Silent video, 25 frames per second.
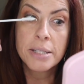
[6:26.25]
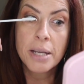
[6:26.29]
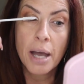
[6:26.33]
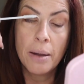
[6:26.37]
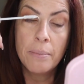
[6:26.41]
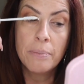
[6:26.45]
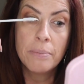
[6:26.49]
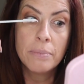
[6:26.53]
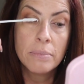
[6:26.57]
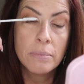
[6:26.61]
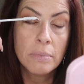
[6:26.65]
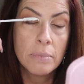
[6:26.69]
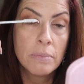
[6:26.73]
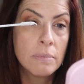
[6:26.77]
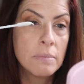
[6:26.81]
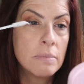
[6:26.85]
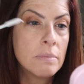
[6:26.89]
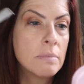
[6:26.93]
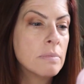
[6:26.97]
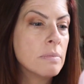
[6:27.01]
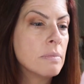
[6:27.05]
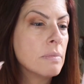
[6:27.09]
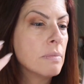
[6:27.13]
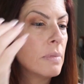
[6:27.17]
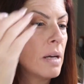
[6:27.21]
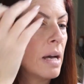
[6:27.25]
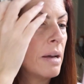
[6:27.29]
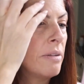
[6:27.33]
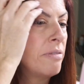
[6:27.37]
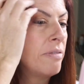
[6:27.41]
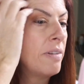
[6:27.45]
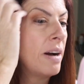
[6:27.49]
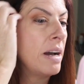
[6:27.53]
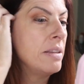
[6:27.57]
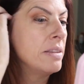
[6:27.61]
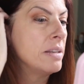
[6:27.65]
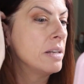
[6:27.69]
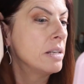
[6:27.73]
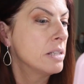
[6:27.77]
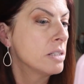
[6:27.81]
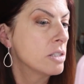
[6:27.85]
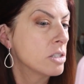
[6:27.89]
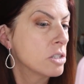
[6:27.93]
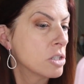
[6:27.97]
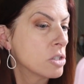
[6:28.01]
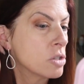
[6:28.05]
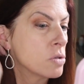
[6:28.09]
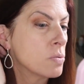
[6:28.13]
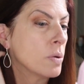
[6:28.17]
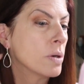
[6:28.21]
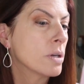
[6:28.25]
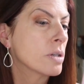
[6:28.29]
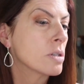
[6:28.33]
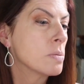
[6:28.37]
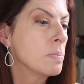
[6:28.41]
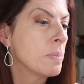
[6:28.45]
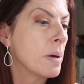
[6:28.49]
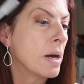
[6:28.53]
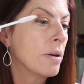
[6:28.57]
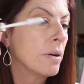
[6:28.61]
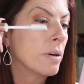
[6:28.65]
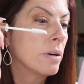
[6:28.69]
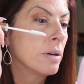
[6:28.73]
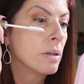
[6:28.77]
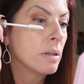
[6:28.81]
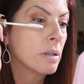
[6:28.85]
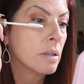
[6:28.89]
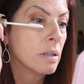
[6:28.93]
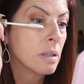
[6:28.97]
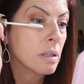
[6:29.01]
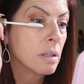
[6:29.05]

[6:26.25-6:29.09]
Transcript: time. I find that it just works better.